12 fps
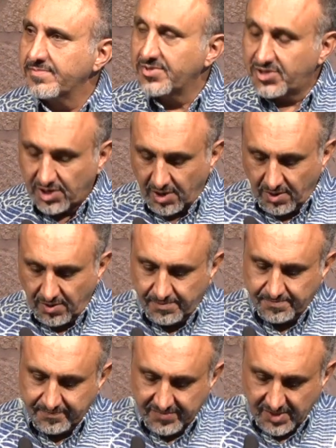
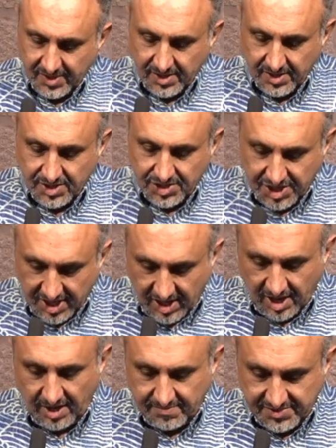So she
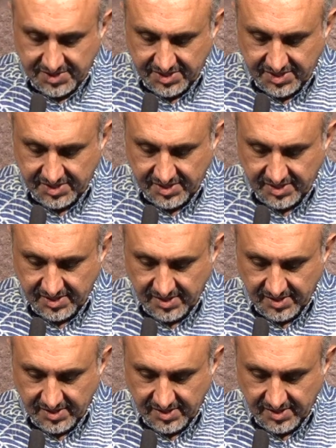comes